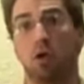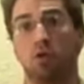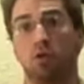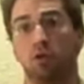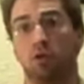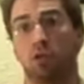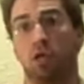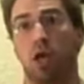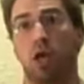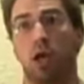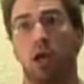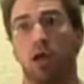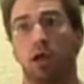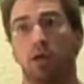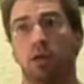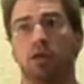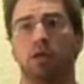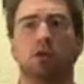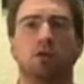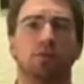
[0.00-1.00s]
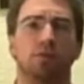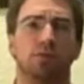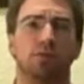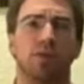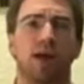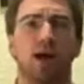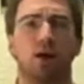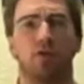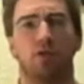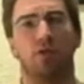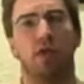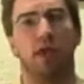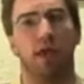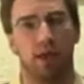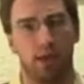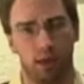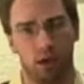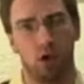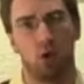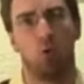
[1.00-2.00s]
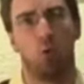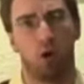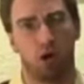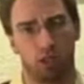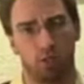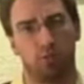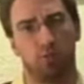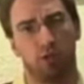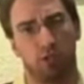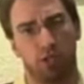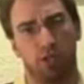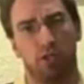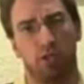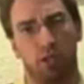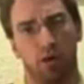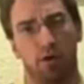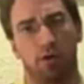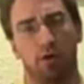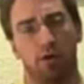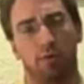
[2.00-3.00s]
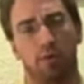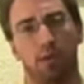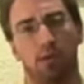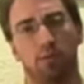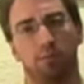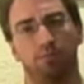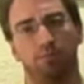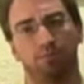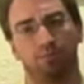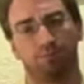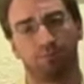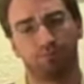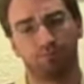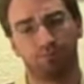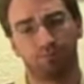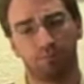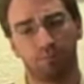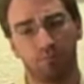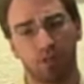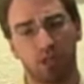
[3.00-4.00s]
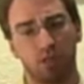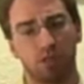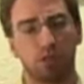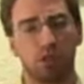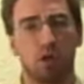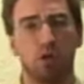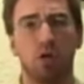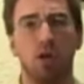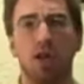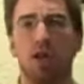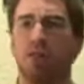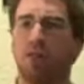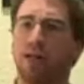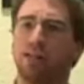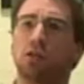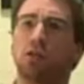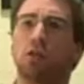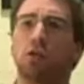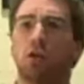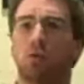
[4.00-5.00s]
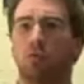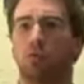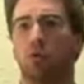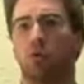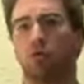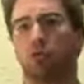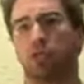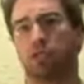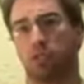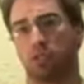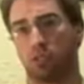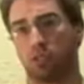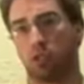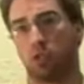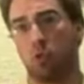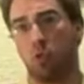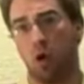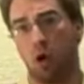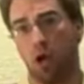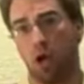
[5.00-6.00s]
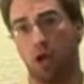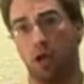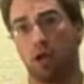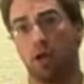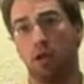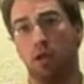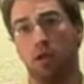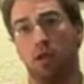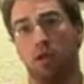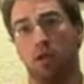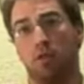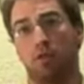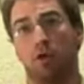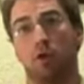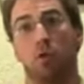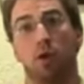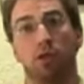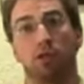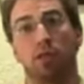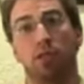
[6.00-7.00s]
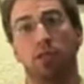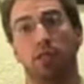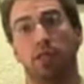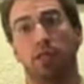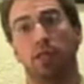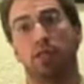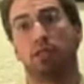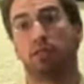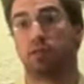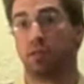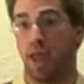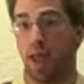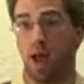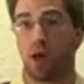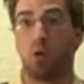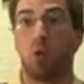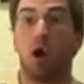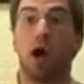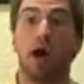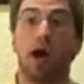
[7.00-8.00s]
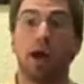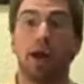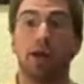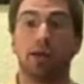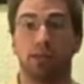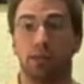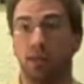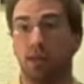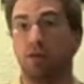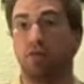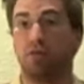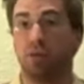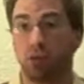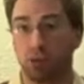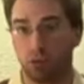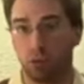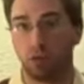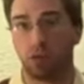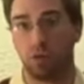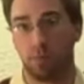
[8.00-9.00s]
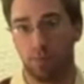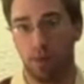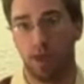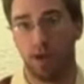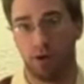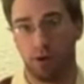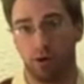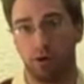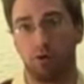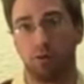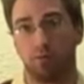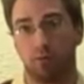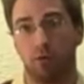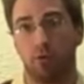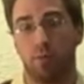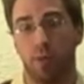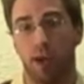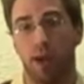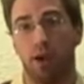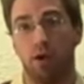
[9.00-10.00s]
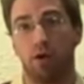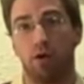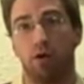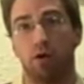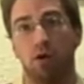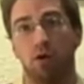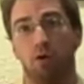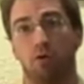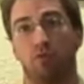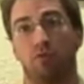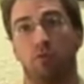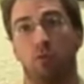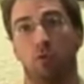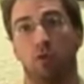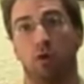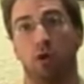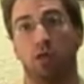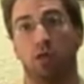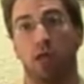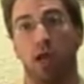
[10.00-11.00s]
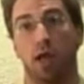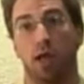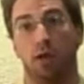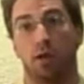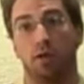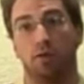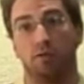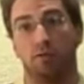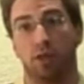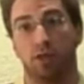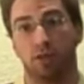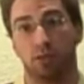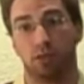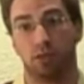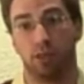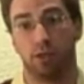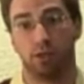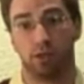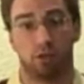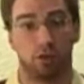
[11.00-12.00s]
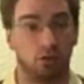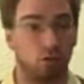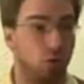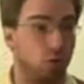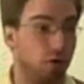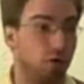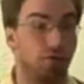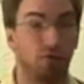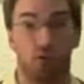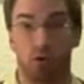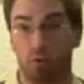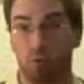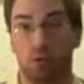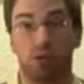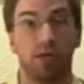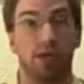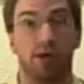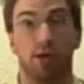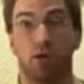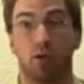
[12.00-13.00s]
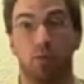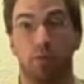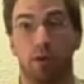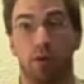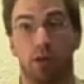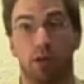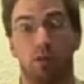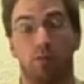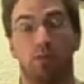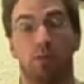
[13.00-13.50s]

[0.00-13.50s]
shine in terms of how they want to present the argument. So that's a good approach as a squad. The question then is, how do I, as an individual competitor, prepare for a docket of legislation or for a particular bill?